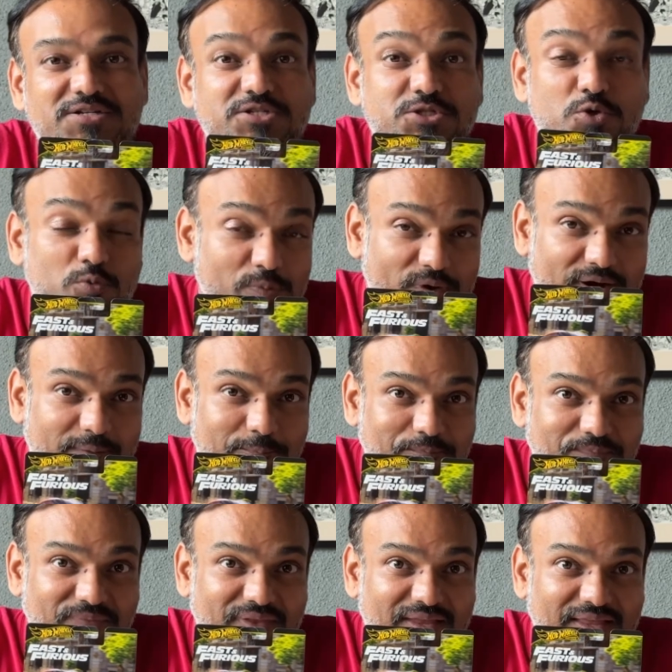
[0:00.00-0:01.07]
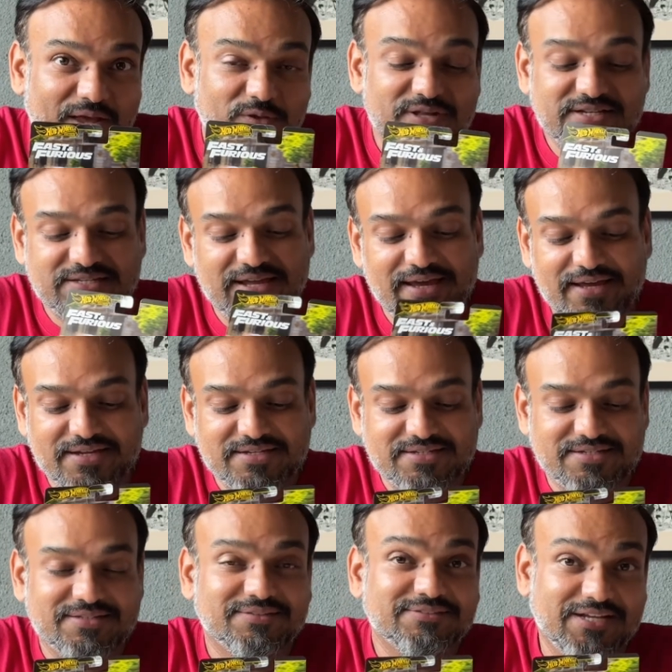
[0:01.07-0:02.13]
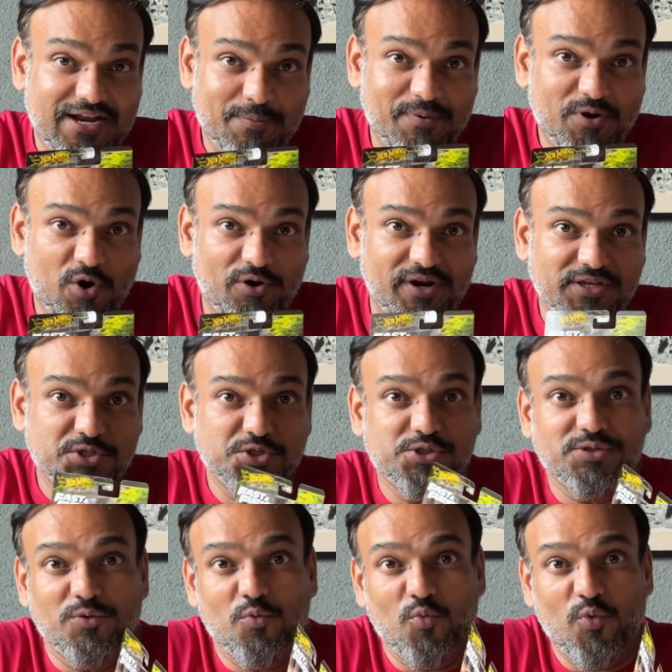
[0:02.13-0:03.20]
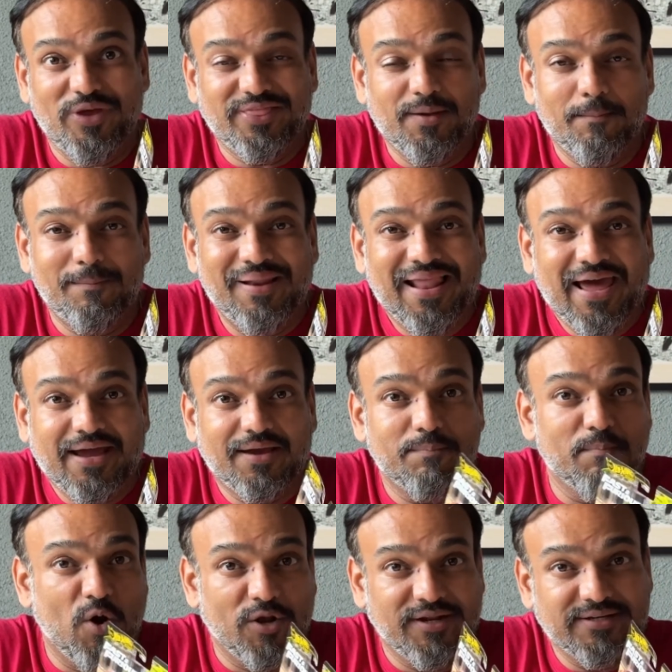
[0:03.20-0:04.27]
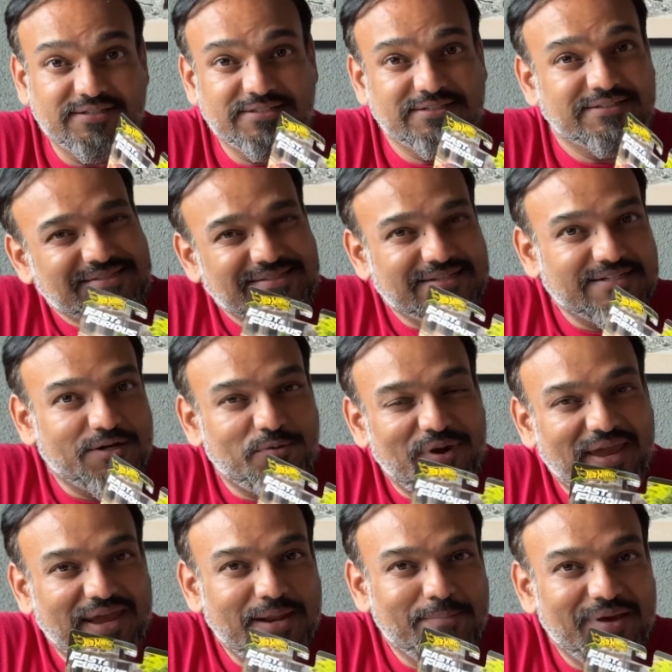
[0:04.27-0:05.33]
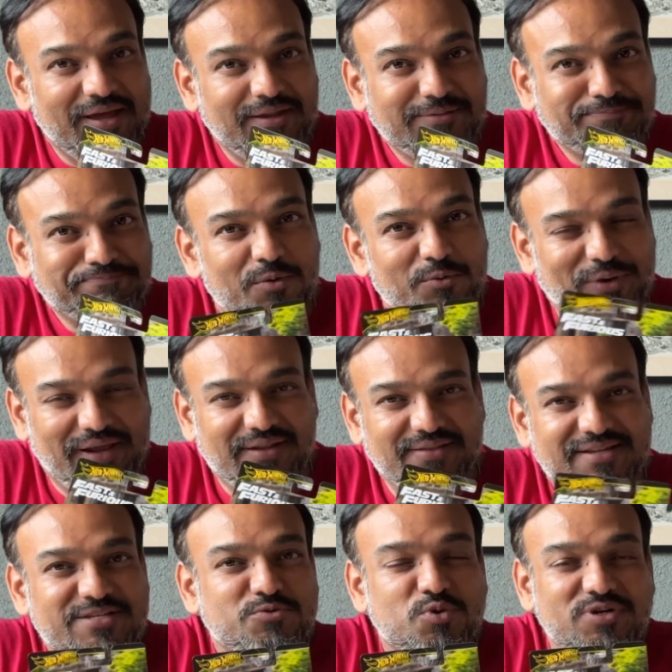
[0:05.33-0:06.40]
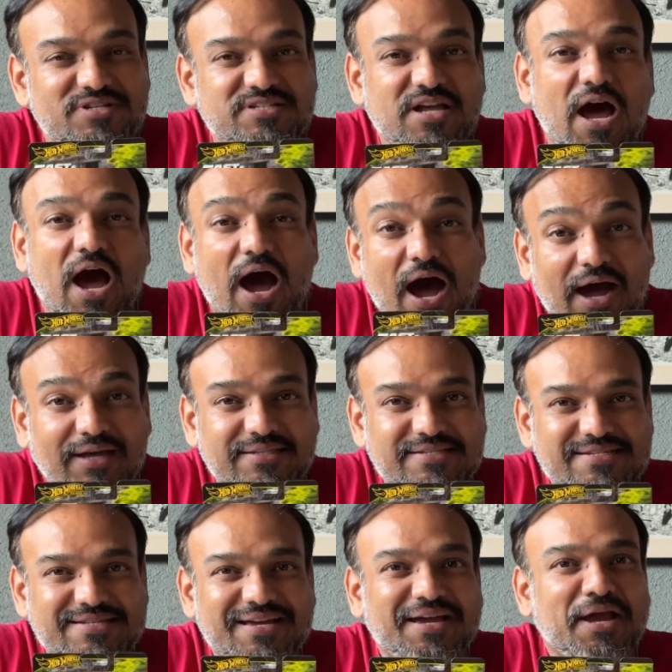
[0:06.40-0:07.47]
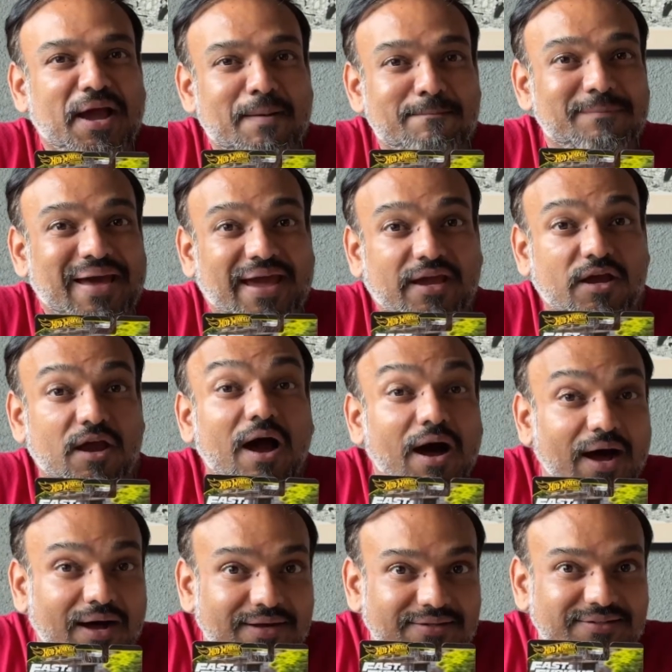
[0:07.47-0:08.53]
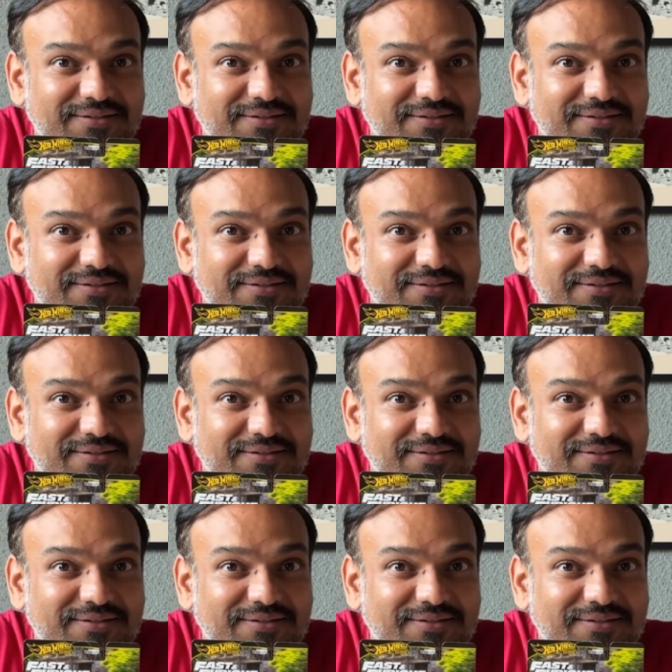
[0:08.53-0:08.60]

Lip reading: Supra. Now, this is done up in orange with a black bonnet. Does it ring any bell? Well, this was Han's comeback car.